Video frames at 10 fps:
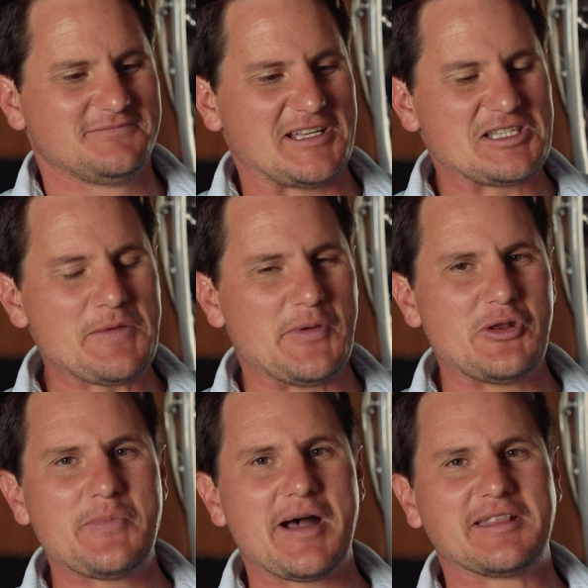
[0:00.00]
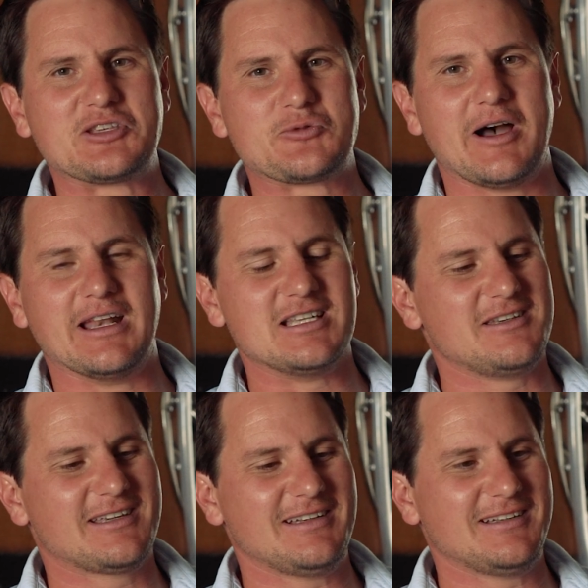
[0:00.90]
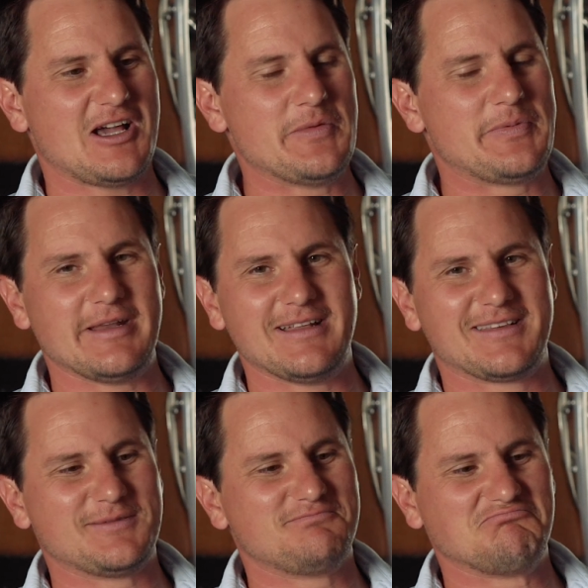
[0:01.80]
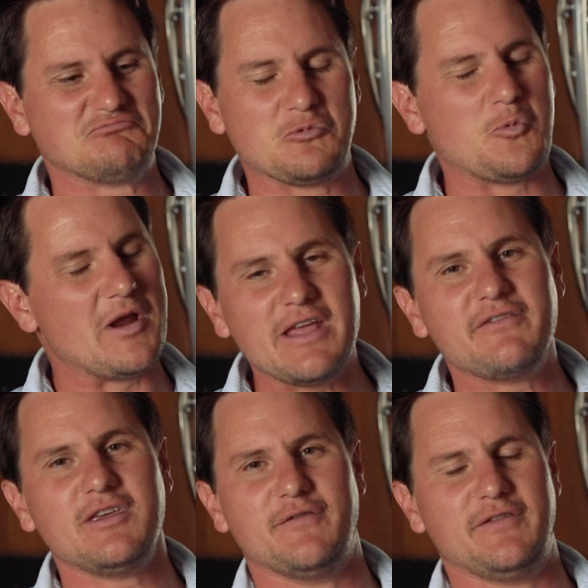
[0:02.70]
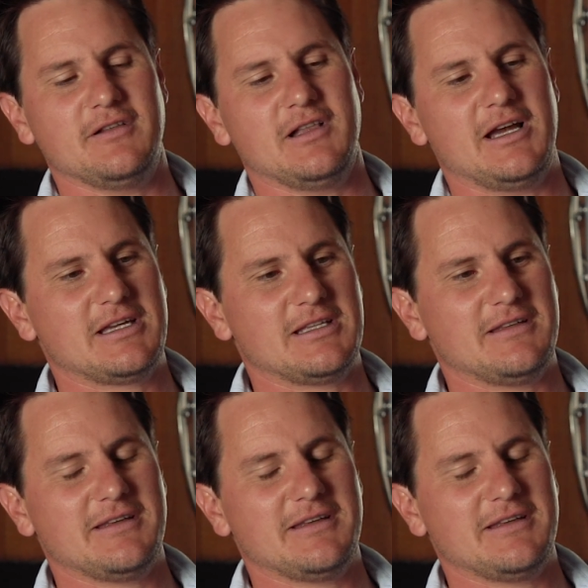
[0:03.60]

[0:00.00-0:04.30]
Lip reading: That's the beauty about this wine, is you can open it whenever you feel like it.